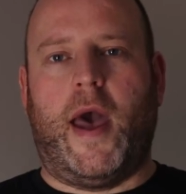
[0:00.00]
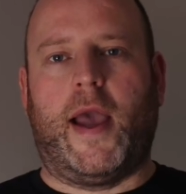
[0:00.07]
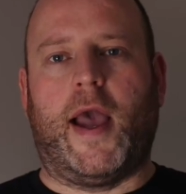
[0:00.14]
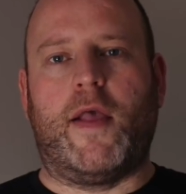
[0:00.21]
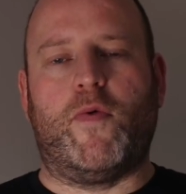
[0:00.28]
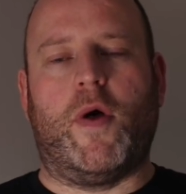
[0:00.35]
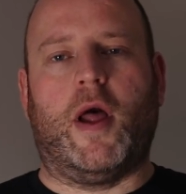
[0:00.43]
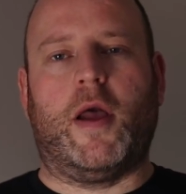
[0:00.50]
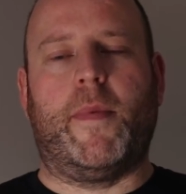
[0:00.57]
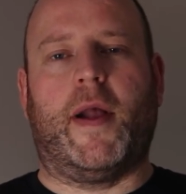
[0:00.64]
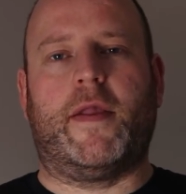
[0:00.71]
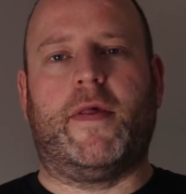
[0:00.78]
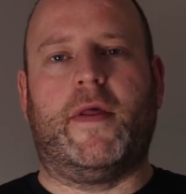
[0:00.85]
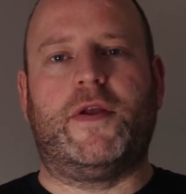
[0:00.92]
Hi guys, welcome
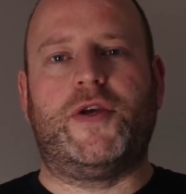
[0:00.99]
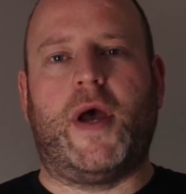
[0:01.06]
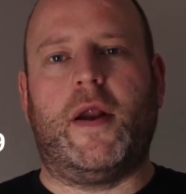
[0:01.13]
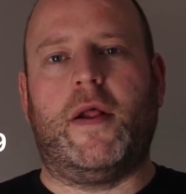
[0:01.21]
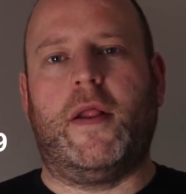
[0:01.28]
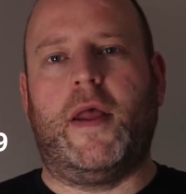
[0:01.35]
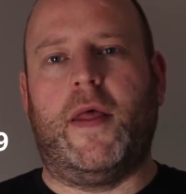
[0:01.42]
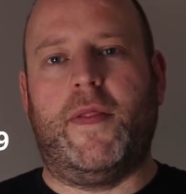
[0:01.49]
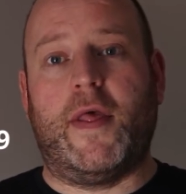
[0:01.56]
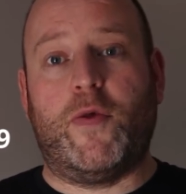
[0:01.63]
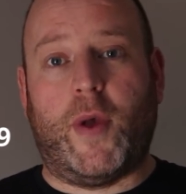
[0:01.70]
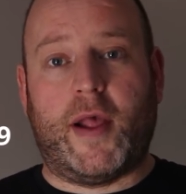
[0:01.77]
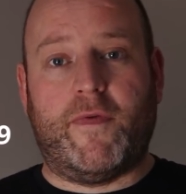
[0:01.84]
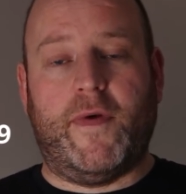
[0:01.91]
back to the channel. In
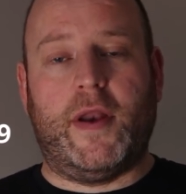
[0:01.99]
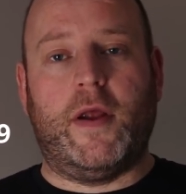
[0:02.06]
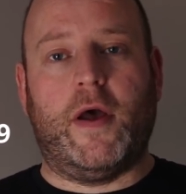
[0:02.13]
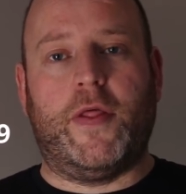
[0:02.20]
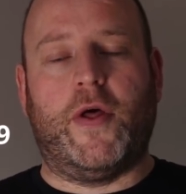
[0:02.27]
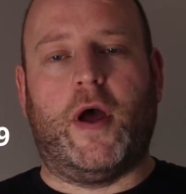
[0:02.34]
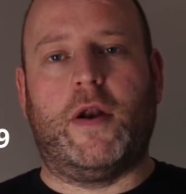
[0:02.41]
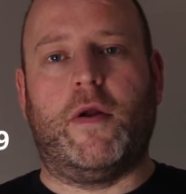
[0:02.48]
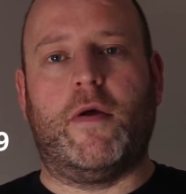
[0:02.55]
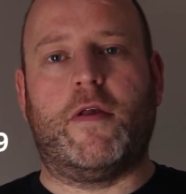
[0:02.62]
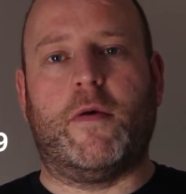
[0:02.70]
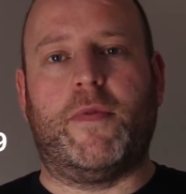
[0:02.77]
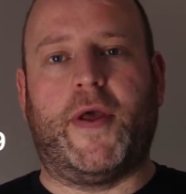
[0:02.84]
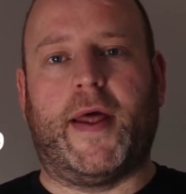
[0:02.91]
this week's video I thought I'd do
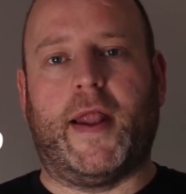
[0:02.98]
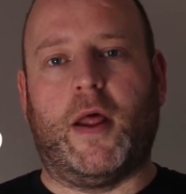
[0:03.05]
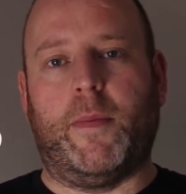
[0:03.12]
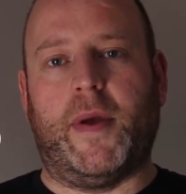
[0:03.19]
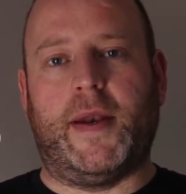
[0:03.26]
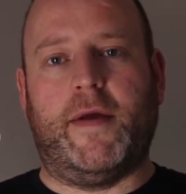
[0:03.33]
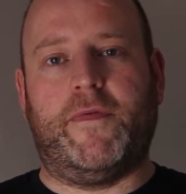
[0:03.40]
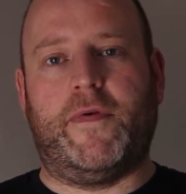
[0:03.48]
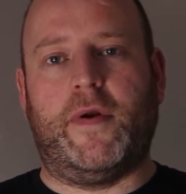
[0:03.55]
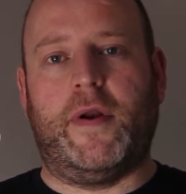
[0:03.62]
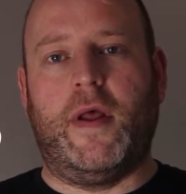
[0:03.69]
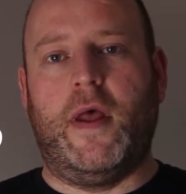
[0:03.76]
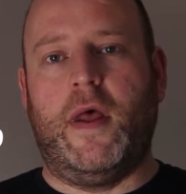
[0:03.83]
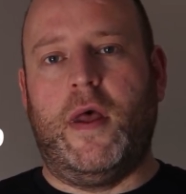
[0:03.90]
something a little bit
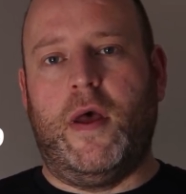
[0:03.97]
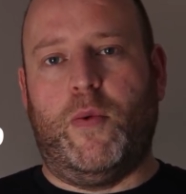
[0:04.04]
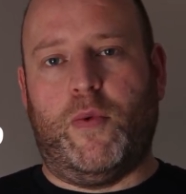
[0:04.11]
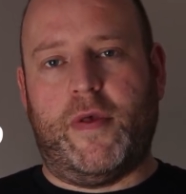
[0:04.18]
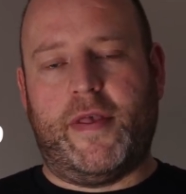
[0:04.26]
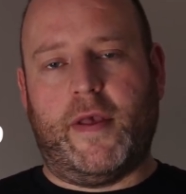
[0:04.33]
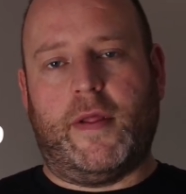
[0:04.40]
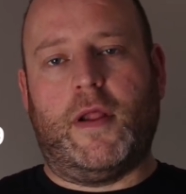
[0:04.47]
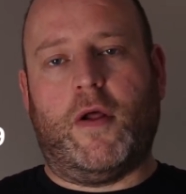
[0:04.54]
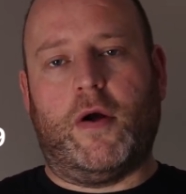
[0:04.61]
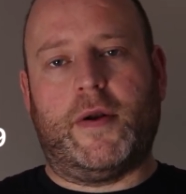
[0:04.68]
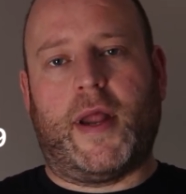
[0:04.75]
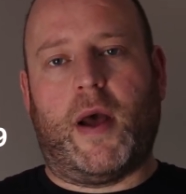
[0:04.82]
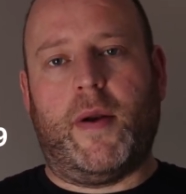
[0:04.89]
different. We're still in
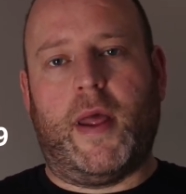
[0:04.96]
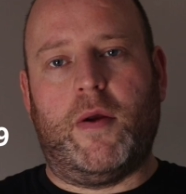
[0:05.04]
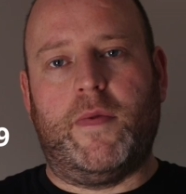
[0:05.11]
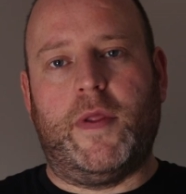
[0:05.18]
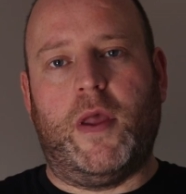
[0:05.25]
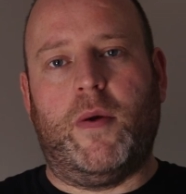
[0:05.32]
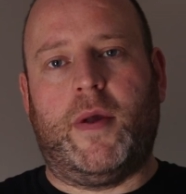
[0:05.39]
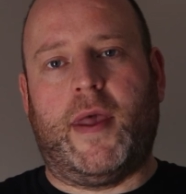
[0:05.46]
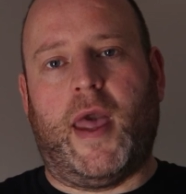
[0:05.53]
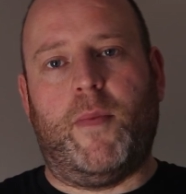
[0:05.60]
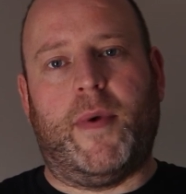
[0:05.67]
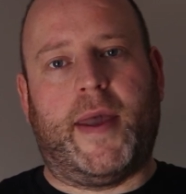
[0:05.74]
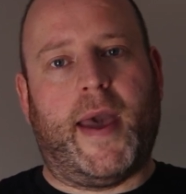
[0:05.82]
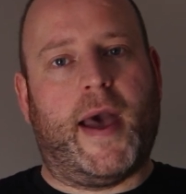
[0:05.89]
lockdown here in the U K
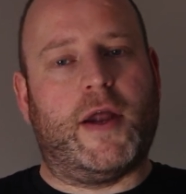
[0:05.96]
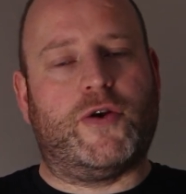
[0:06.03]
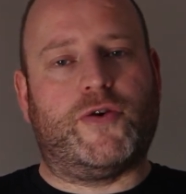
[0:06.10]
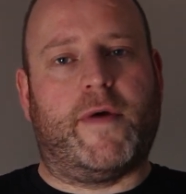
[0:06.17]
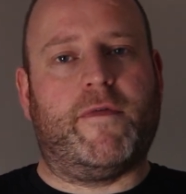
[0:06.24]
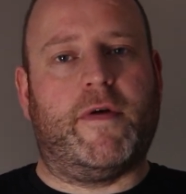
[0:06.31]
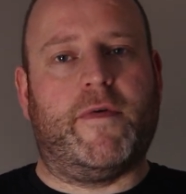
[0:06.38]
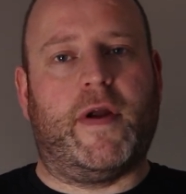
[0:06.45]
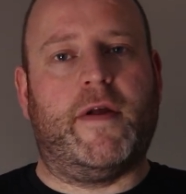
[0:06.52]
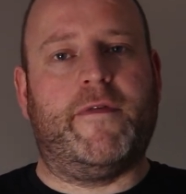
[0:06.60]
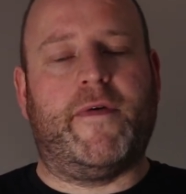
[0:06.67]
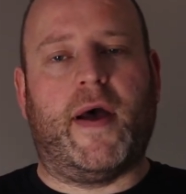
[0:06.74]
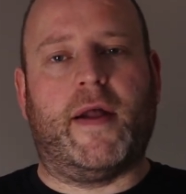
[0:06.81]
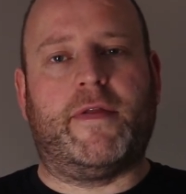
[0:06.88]
and we can't travel very
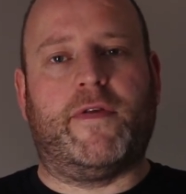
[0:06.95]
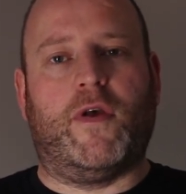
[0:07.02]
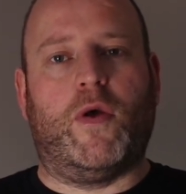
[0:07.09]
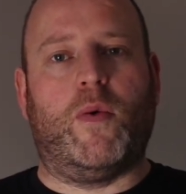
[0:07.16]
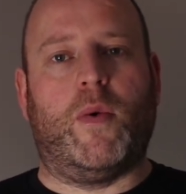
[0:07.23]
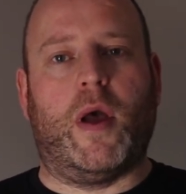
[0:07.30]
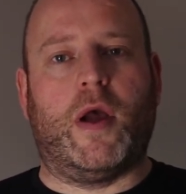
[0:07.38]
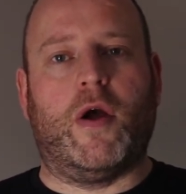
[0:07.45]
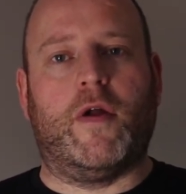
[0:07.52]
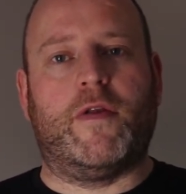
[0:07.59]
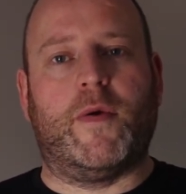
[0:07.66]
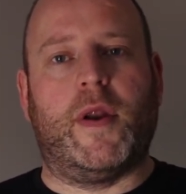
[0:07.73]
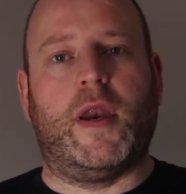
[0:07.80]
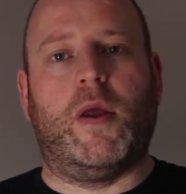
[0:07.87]
far to uh, go
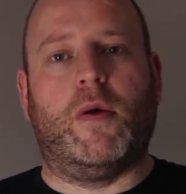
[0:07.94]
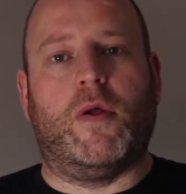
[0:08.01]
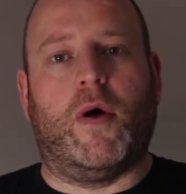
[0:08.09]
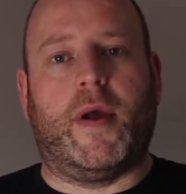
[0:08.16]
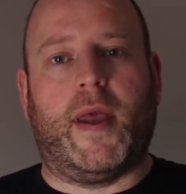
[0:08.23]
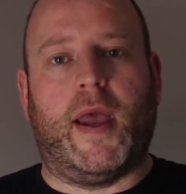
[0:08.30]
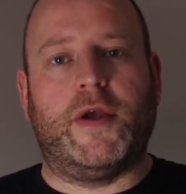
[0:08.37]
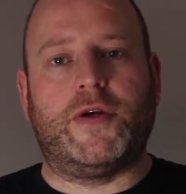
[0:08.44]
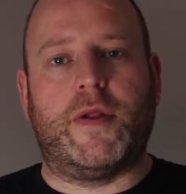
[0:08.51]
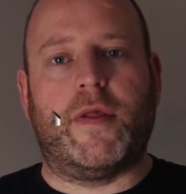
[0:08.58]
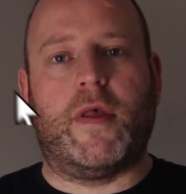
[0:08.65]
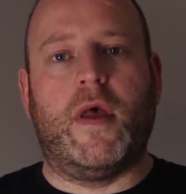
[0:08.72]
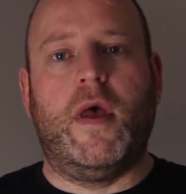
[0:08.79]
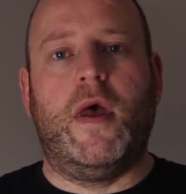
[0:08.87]
to any new
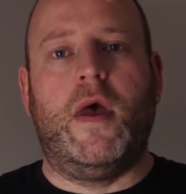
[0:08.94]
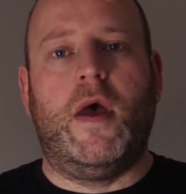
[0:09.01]
locations.